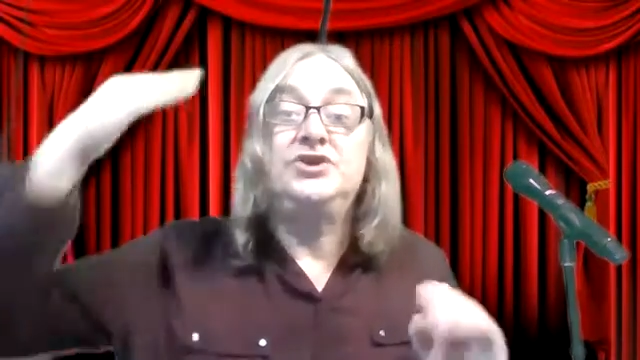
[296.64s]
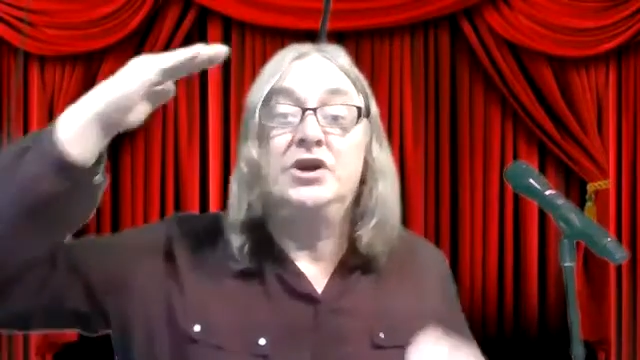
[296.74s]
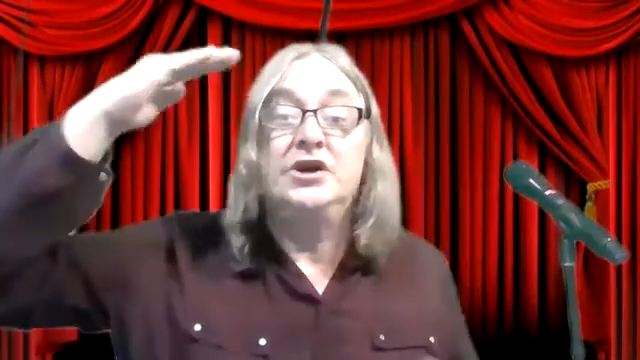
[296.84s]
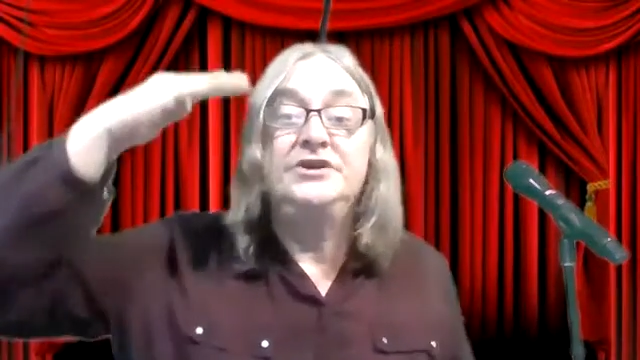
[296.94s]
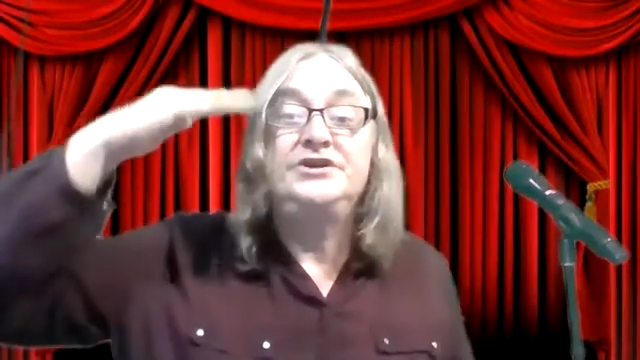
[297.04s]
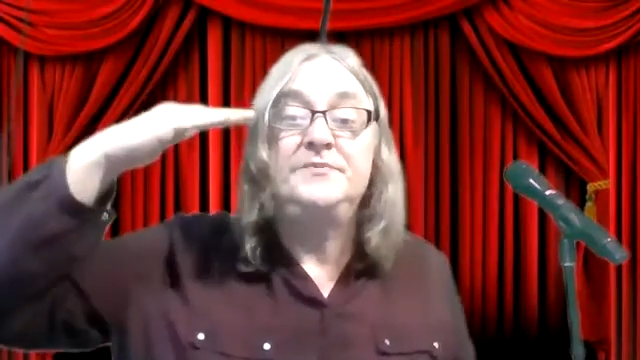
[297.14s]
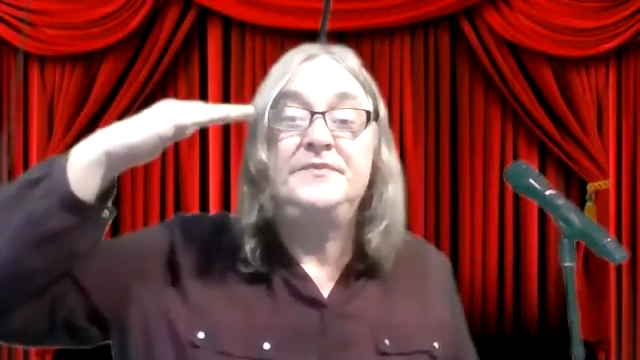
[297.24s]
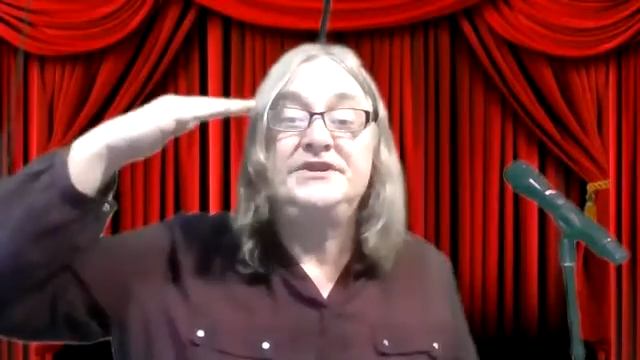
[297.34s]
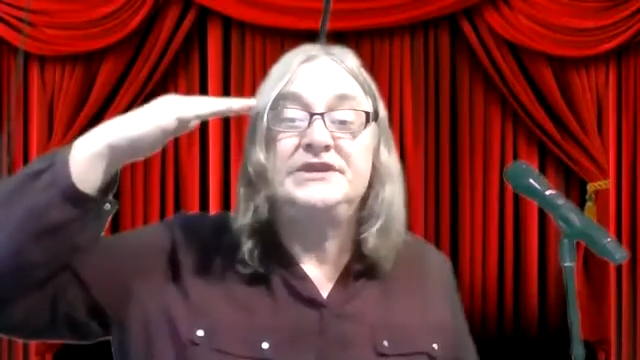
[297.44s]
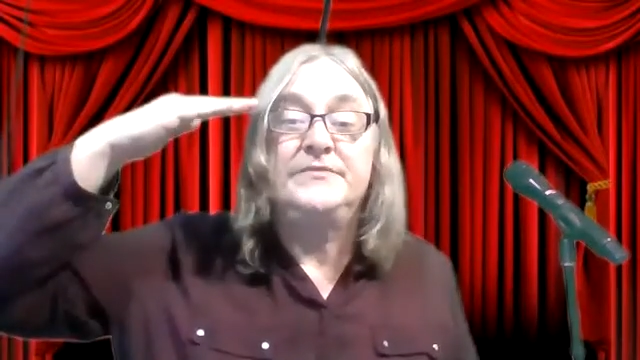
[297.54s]
your eyes to
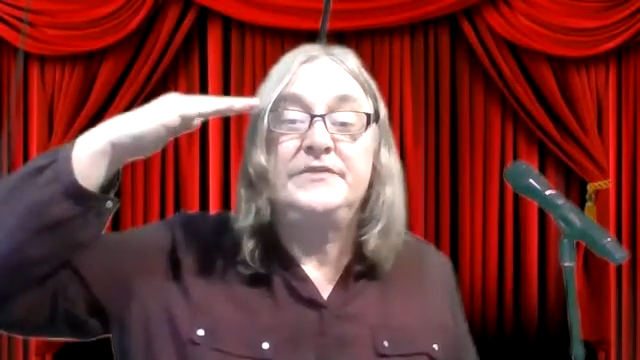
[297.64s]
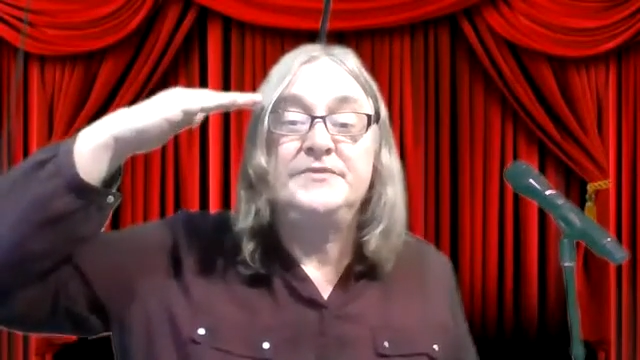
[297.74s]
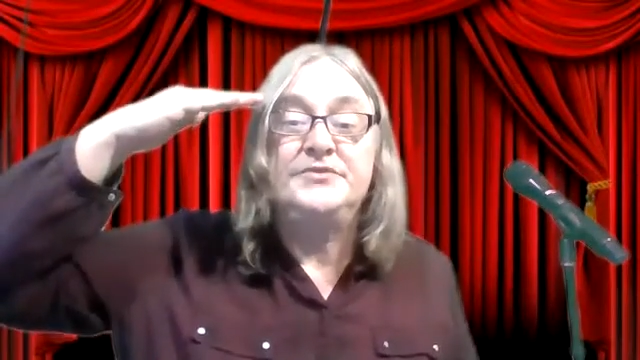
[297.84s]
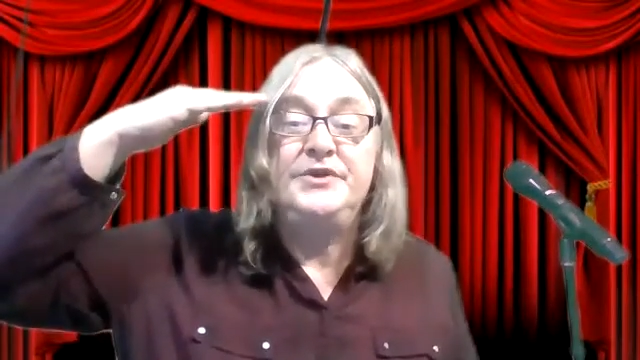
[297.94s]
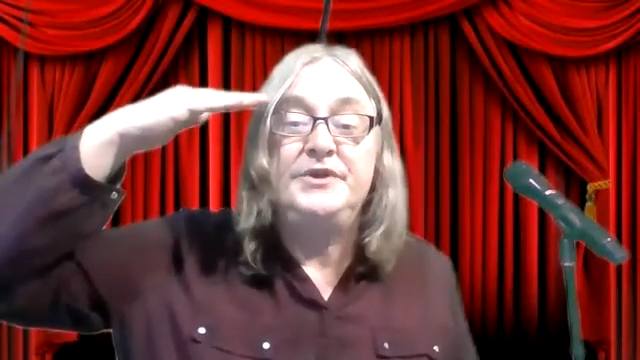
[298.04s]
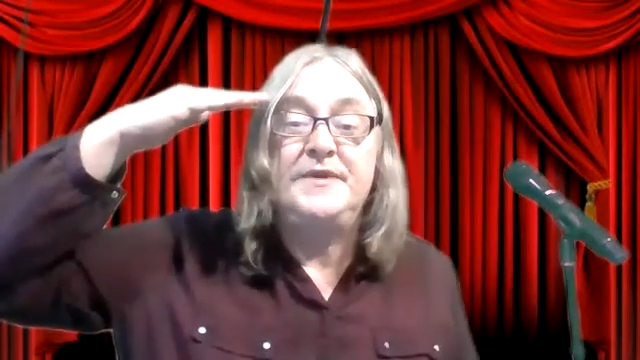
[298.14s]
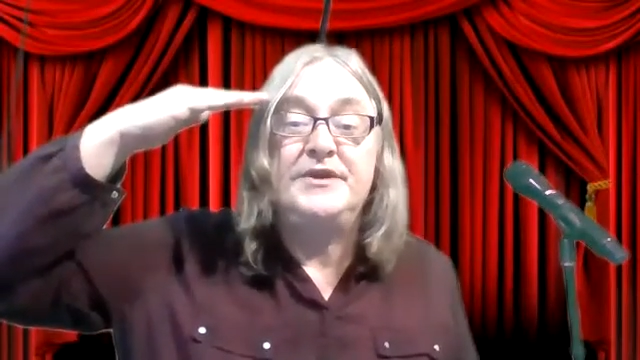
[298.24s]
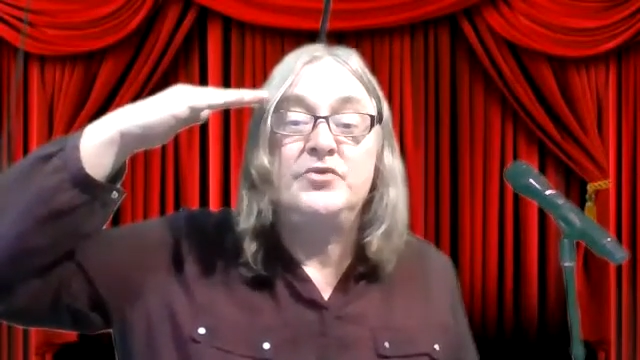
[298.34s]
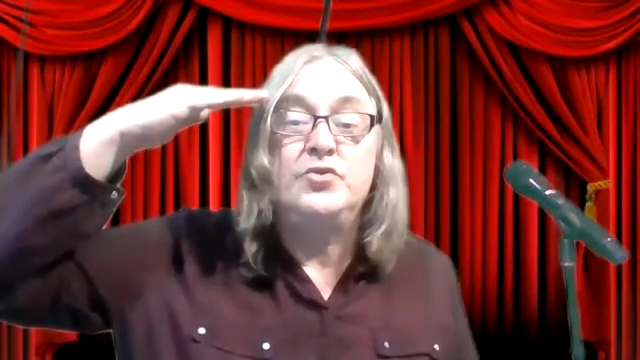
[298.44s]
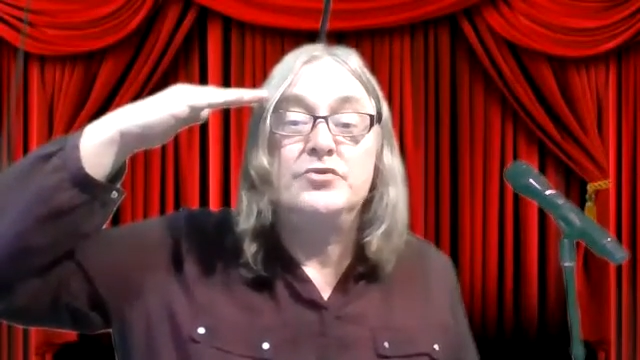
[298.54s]
be somewhere between about
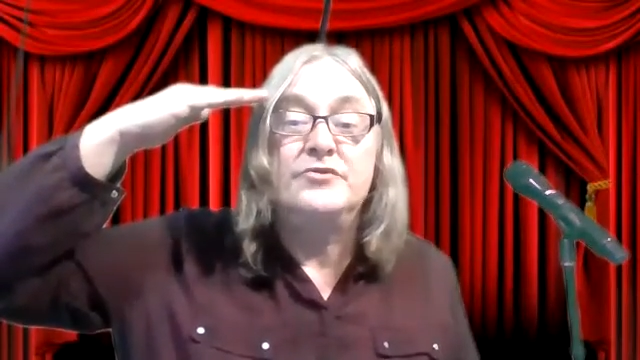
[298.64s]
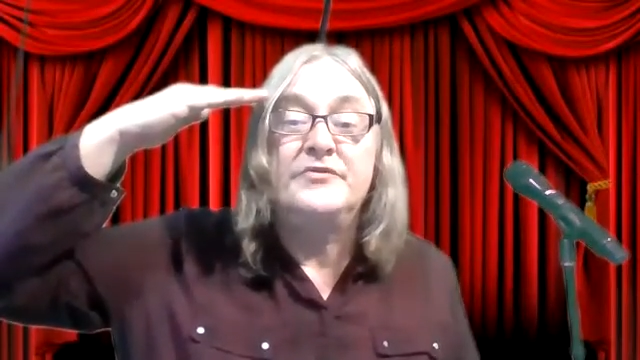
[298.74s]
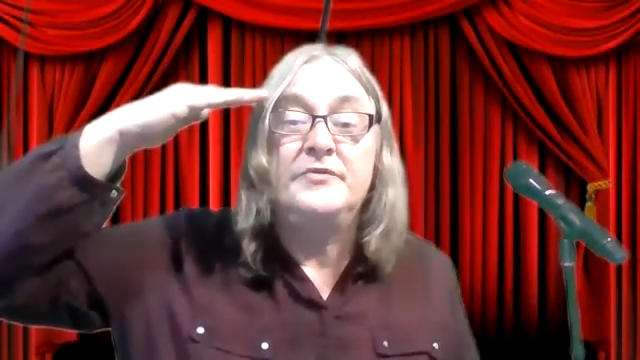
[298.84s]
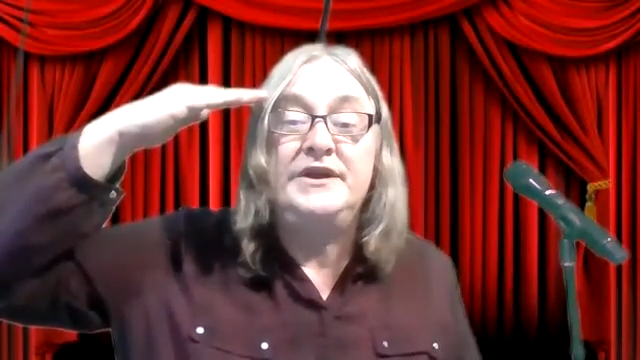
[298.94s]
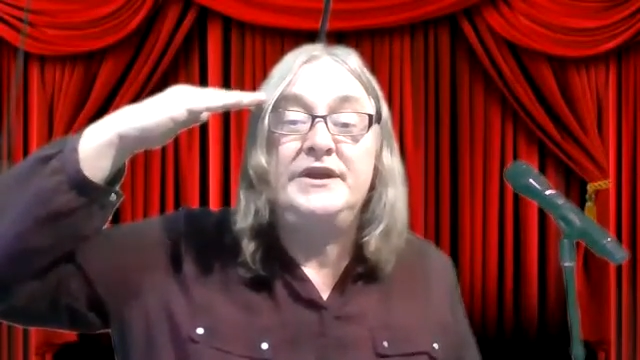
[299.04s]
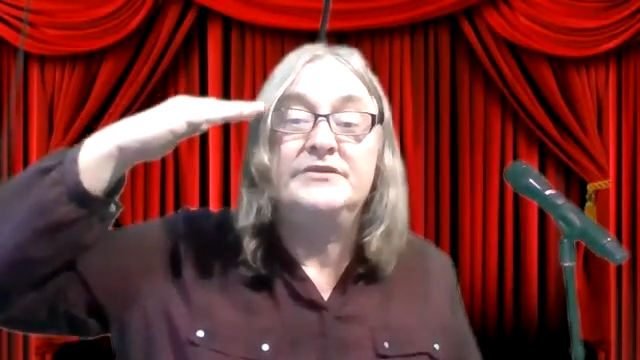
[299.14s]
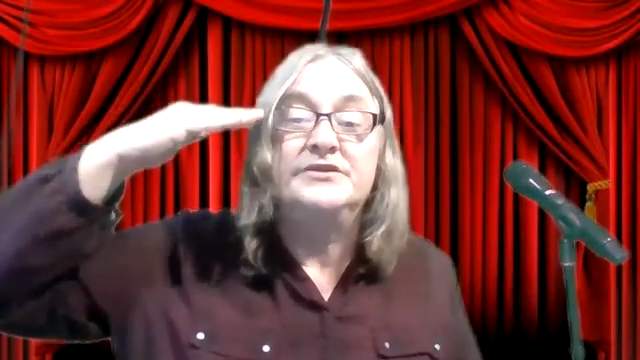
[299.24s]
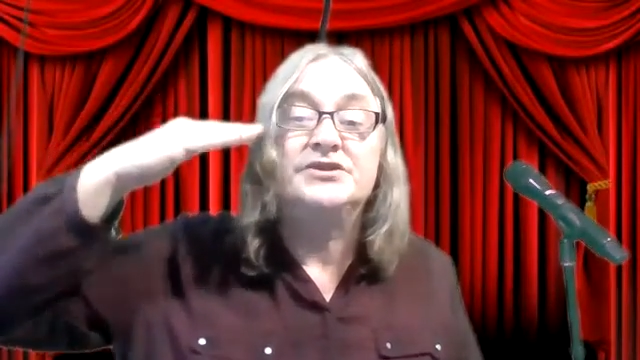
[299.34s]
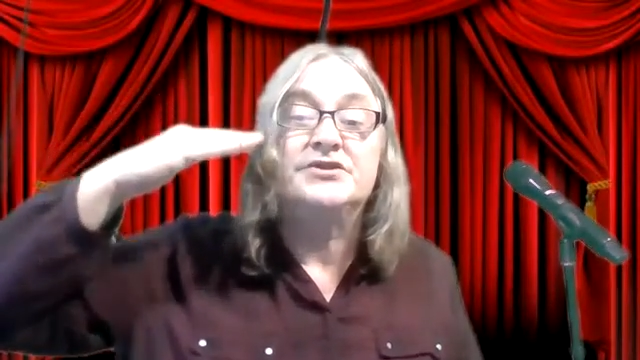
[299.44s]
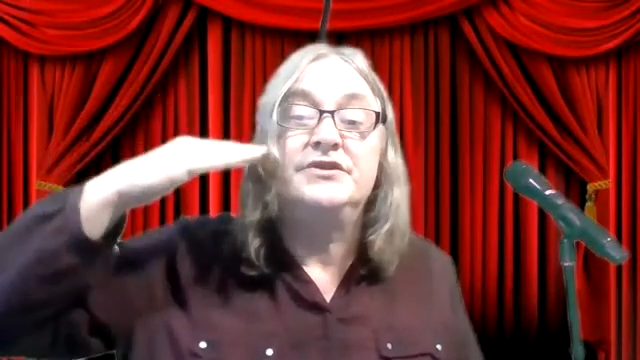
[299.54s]
a quarter of the way down the
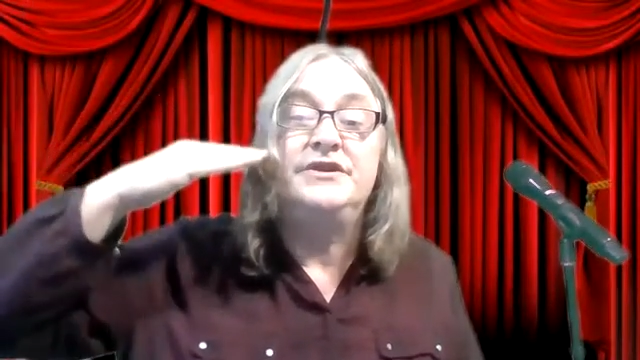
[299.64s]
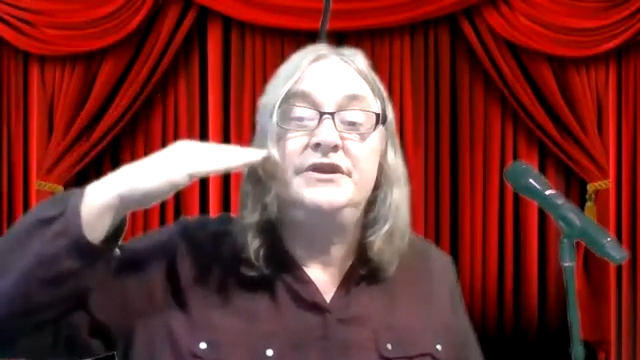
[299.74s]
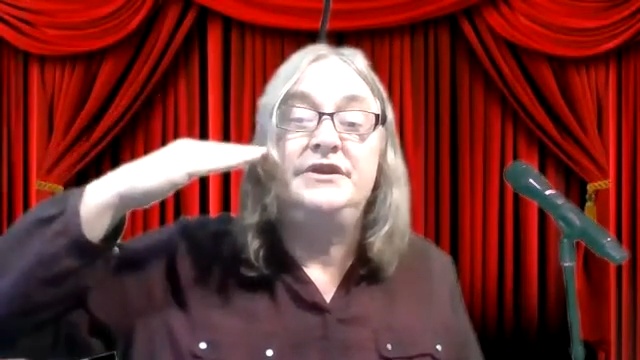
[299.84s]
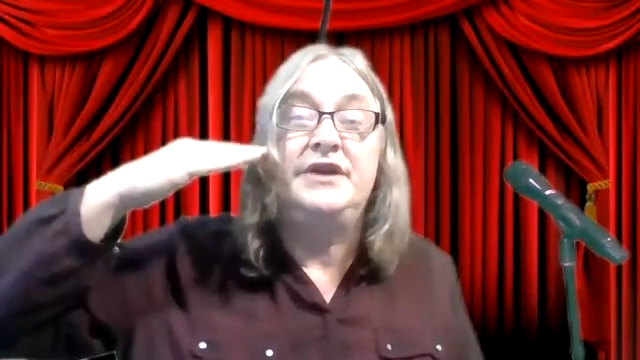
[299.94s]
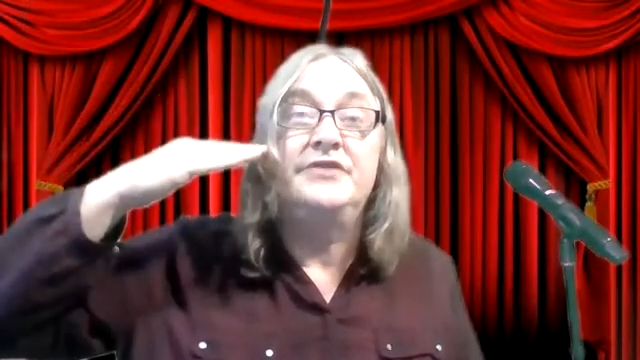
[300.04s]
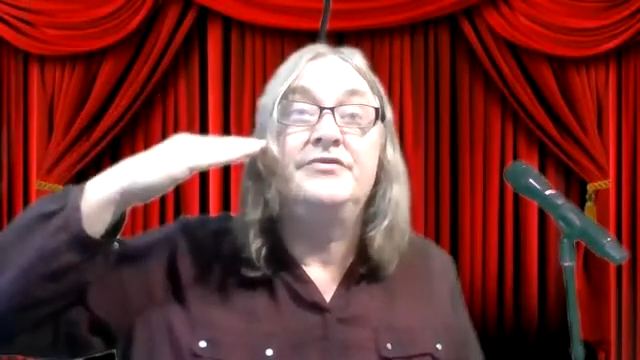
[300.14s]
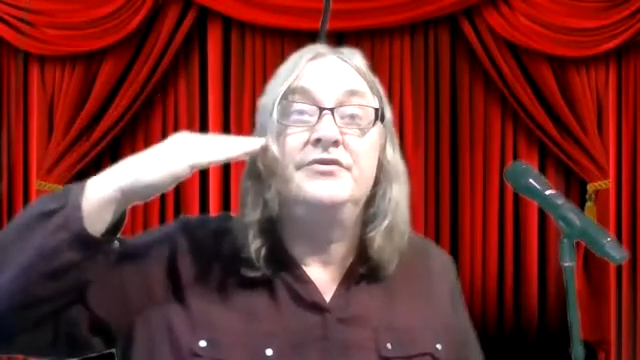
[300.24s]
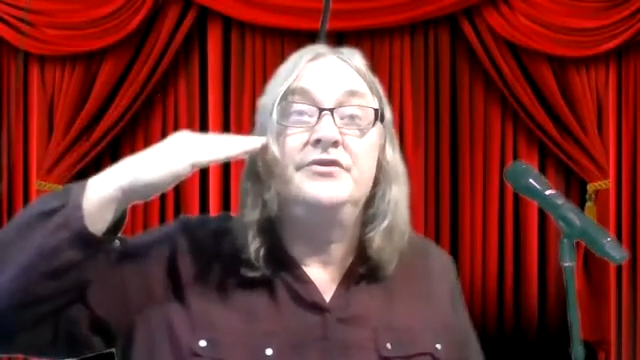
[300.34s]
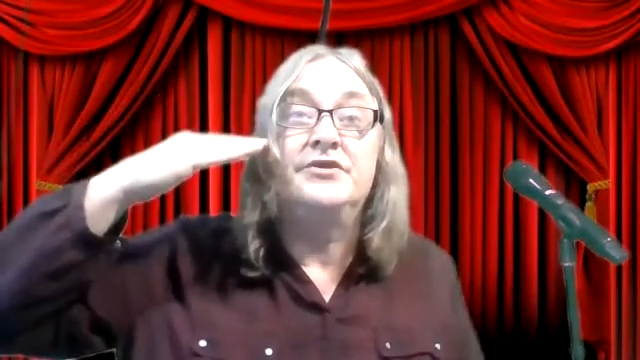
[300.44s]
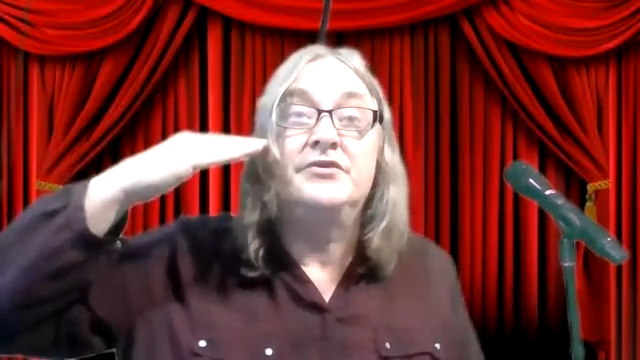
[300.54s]
screen and a third of the